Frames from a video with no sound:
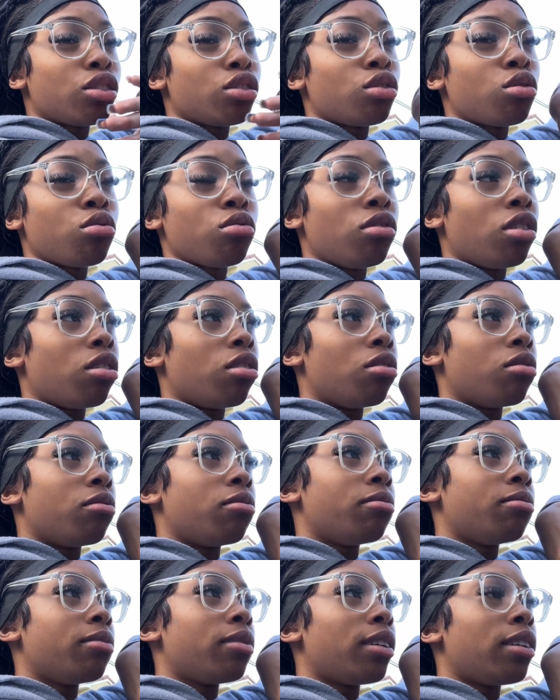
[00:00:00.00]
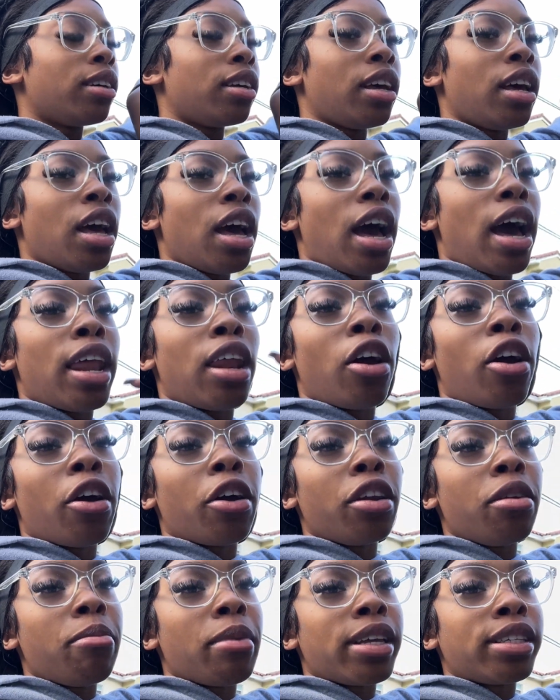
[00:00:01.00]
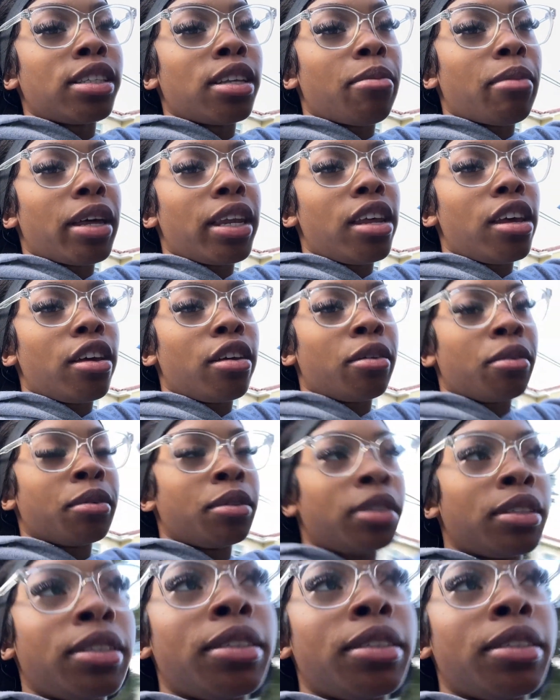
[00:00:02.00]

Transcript: Too long. I done already messed up my nails.